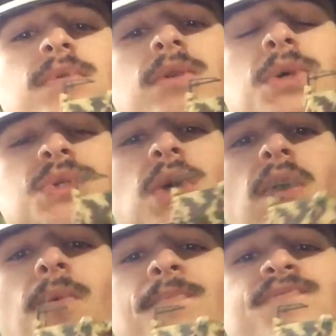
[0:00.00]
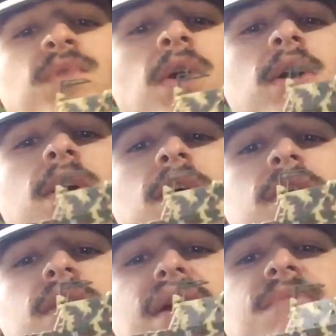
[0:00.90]
So,
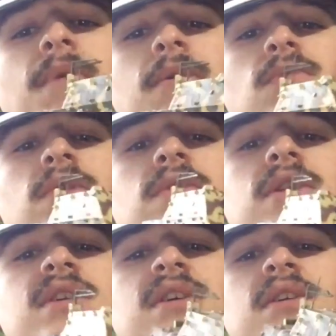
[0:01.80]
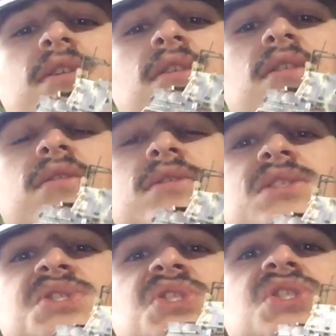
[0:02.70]
now you're probably wondering,
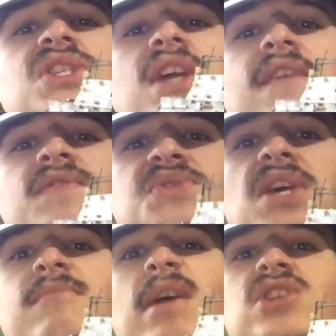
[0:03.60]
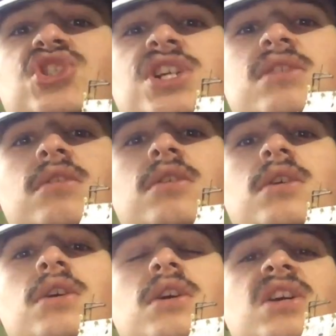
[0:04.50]
does this thing have the same engine?
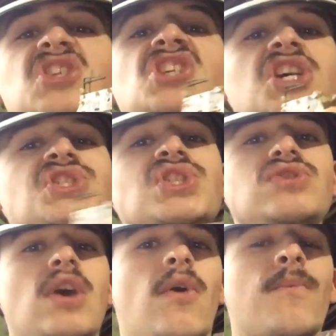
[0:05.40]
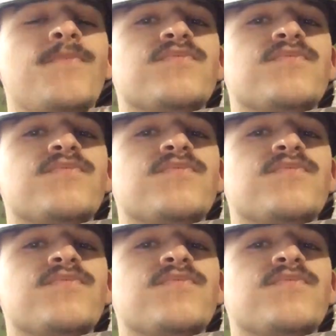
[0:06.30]
Yes and no.